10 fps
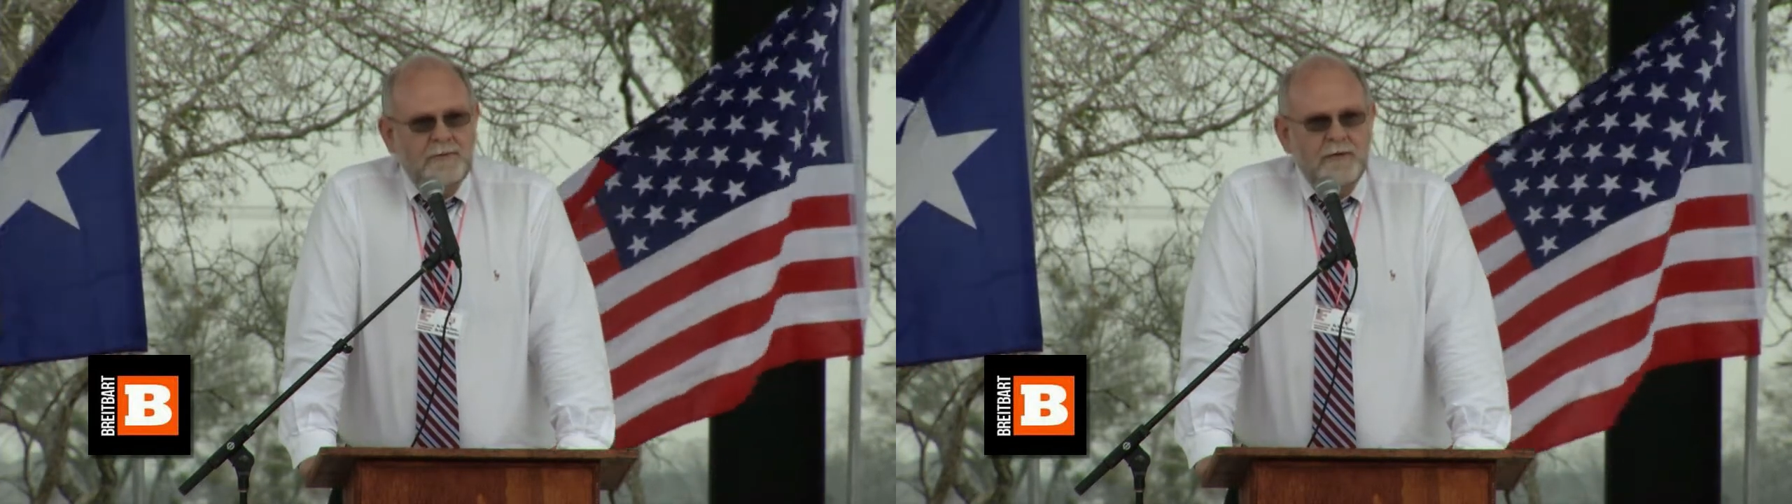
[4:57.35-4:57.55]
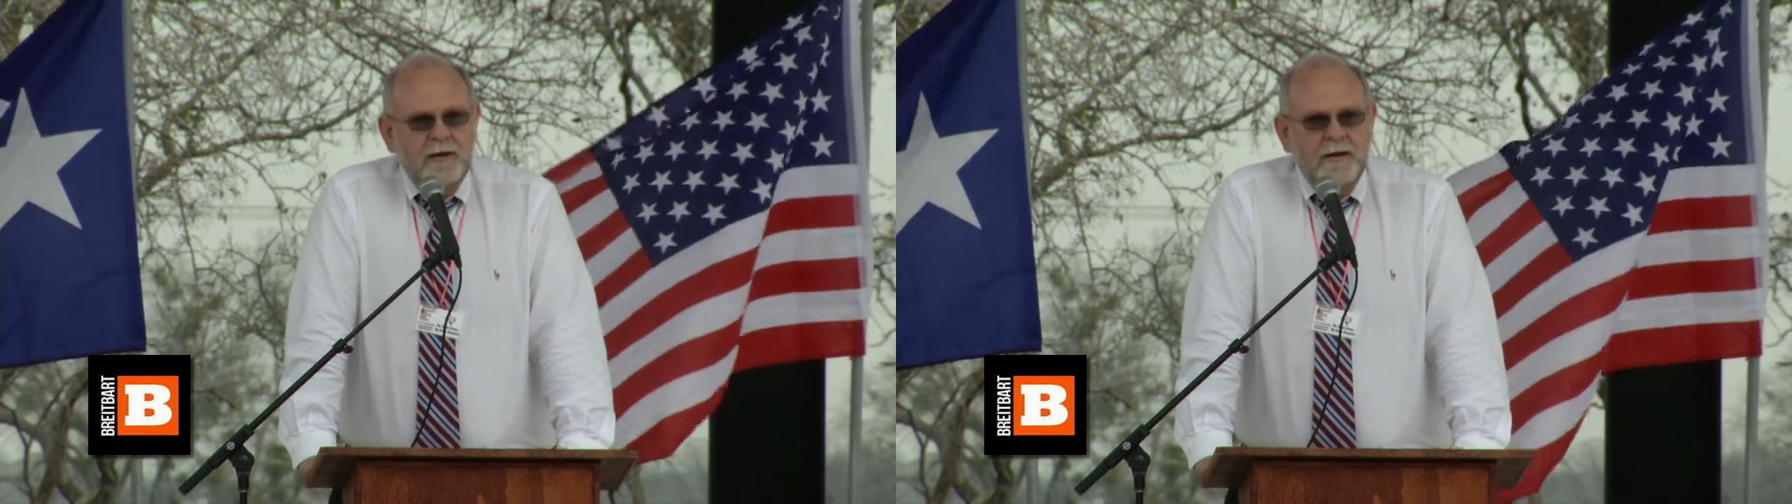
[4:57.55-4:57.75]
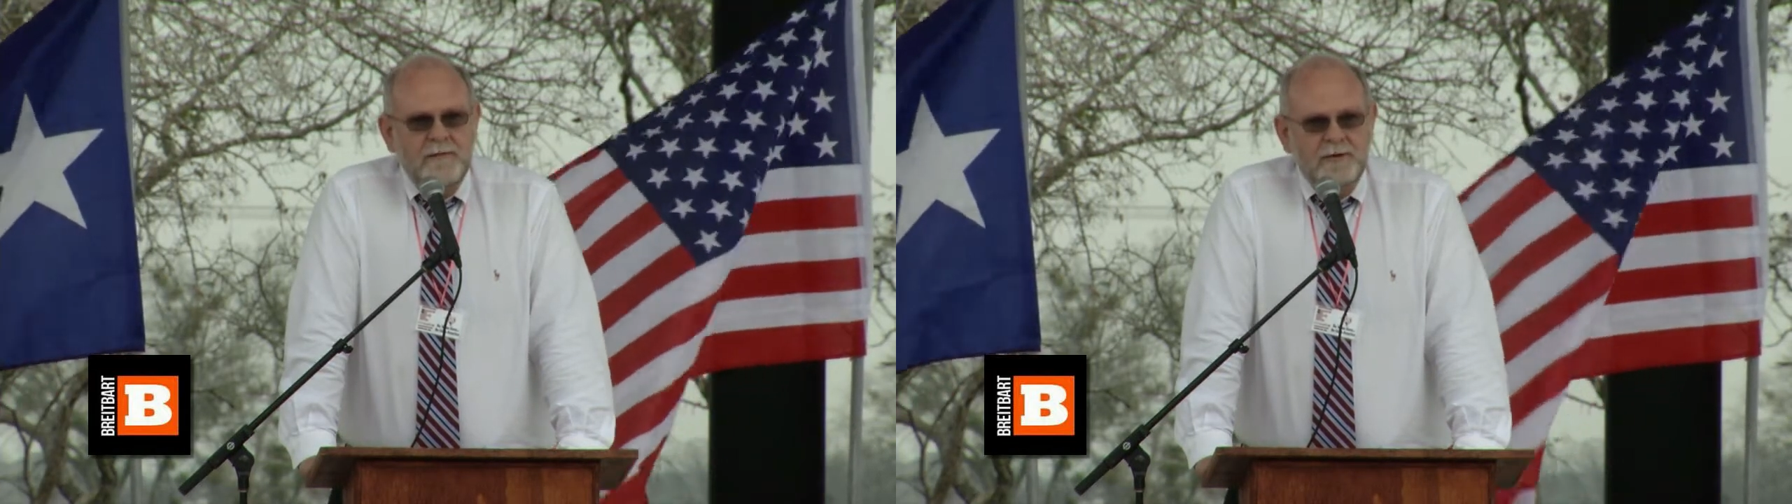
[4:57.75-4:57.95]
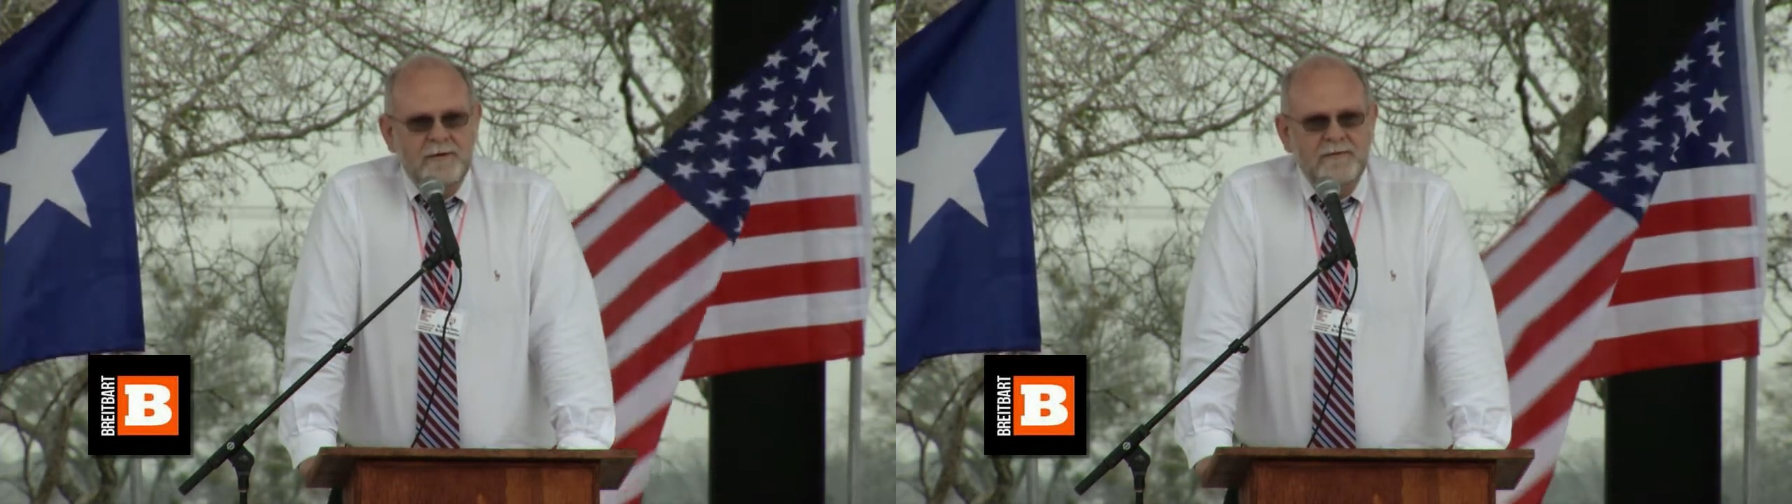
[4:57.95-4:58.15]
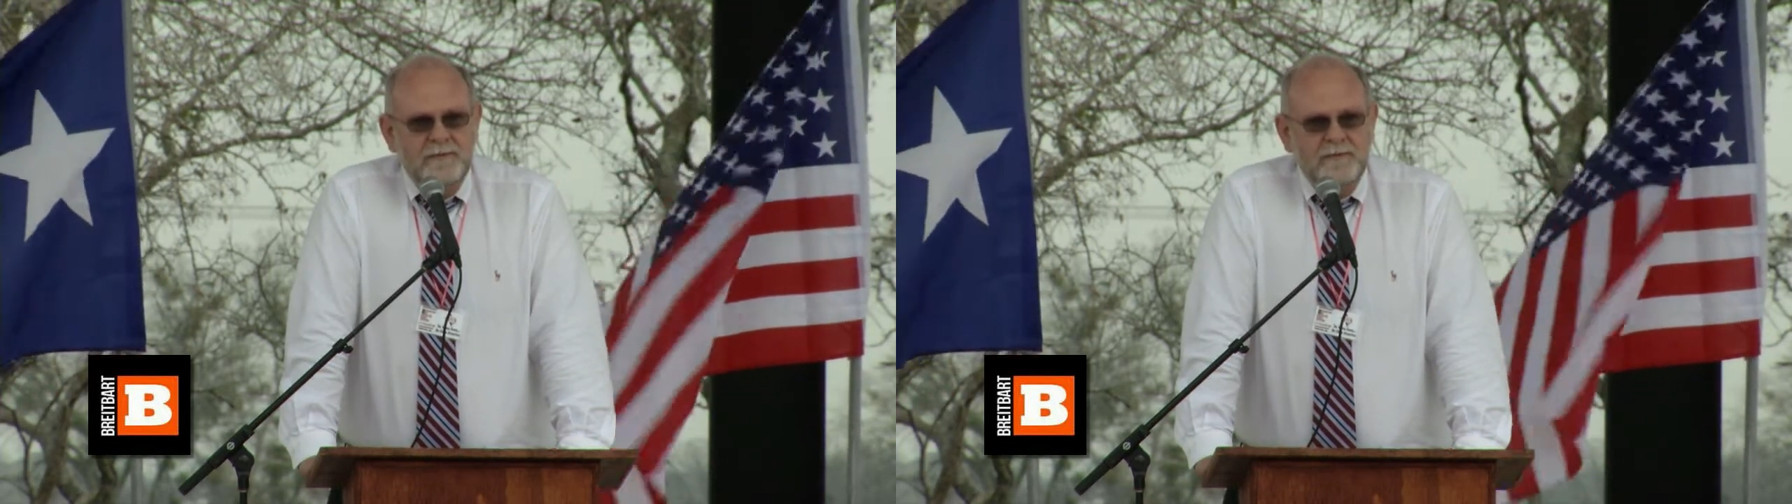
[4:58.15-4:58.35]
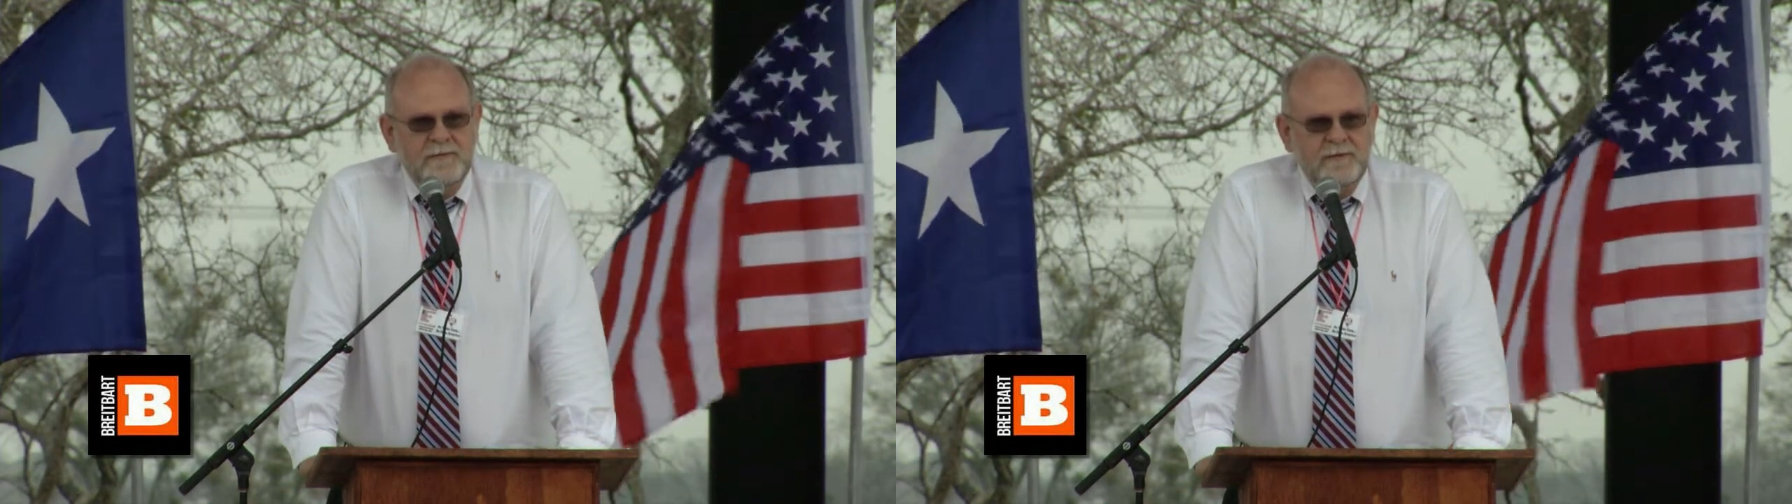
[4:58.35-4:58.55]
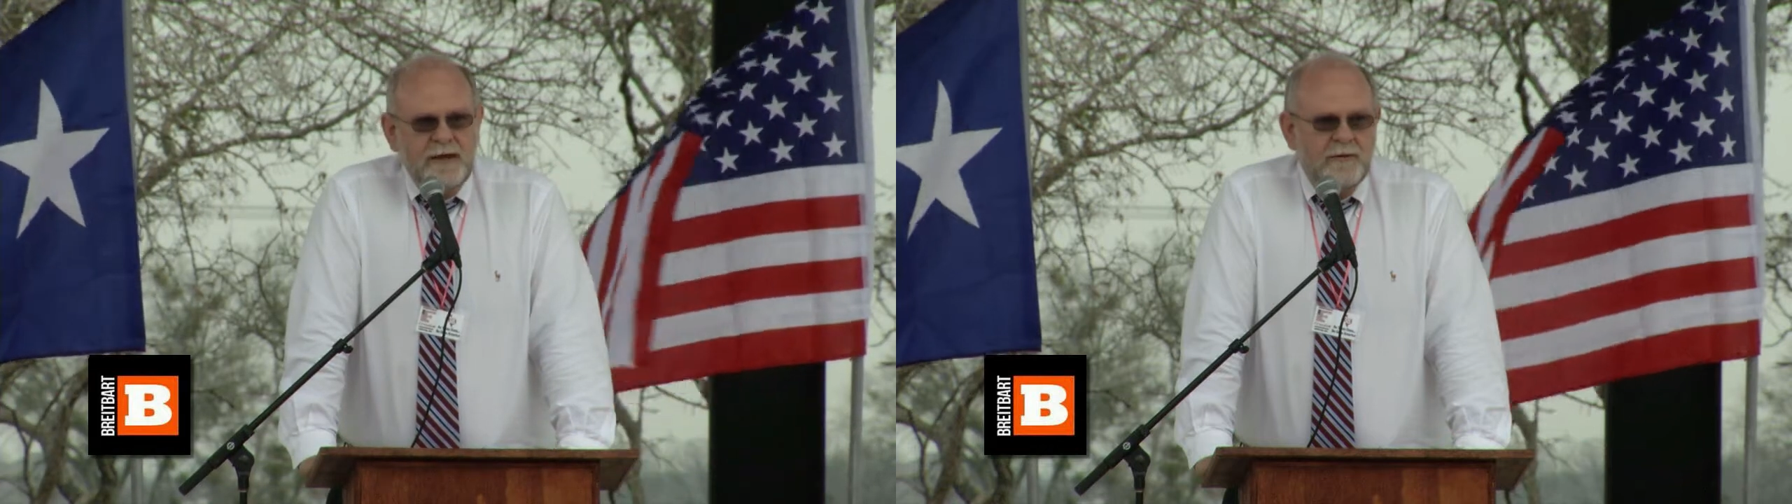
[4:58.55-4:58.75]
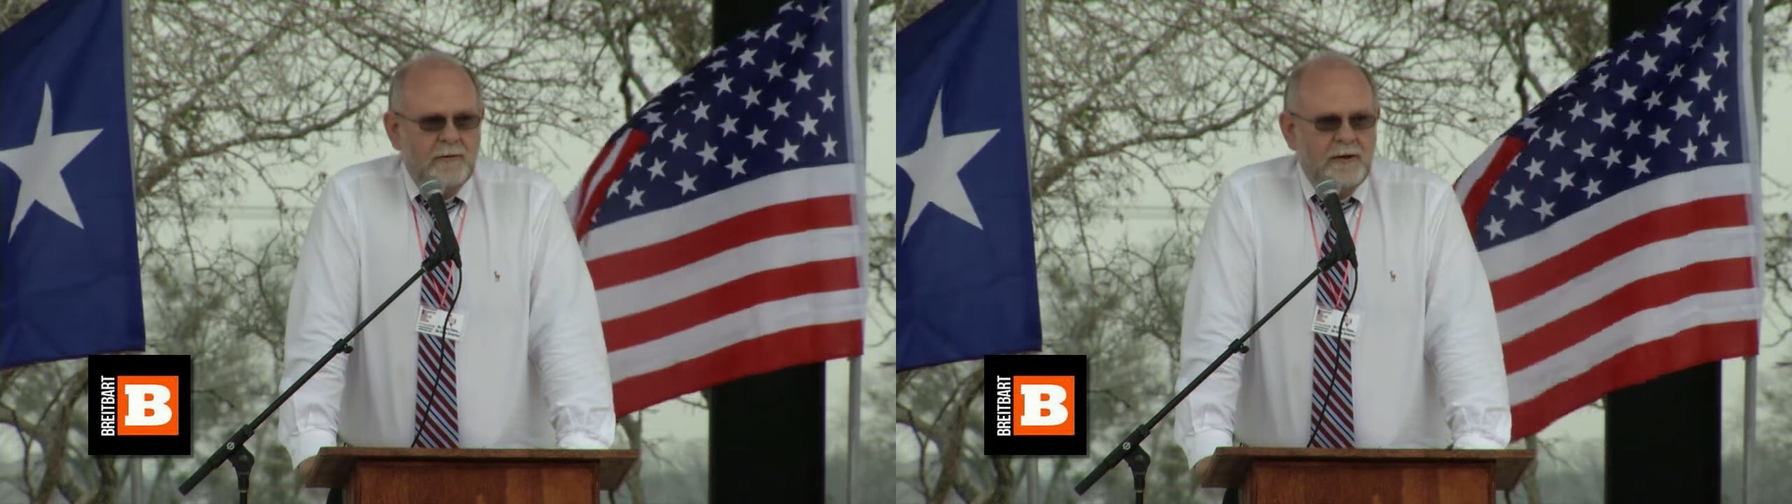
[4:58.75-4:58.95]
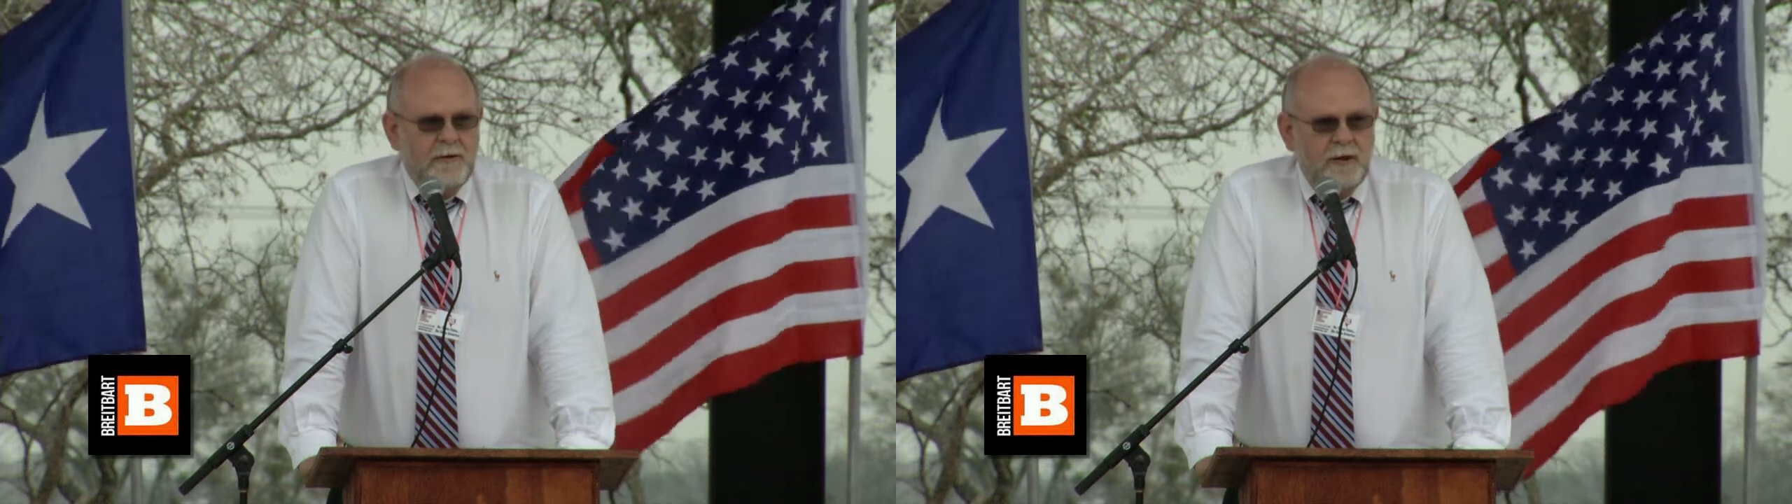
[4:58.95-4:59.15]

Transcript: You can't just stand around